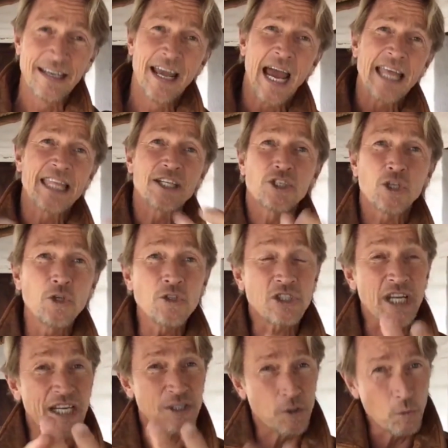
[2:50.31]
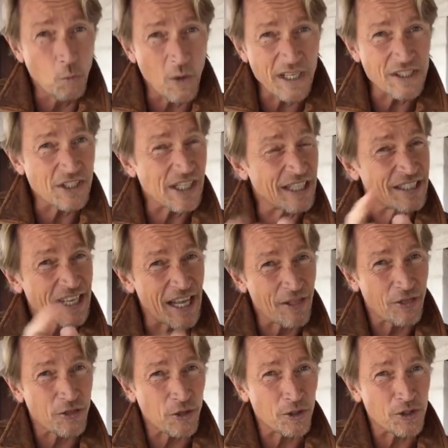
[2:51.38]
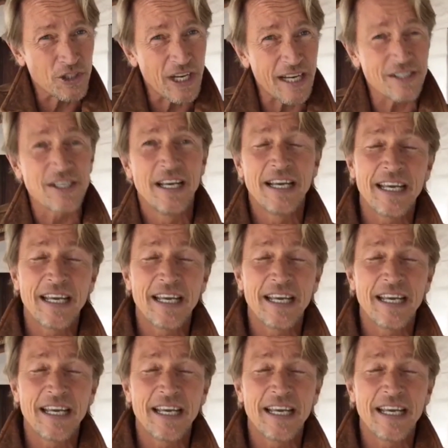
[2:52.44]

And then Tuesdays and Wednesdays and Thursdays,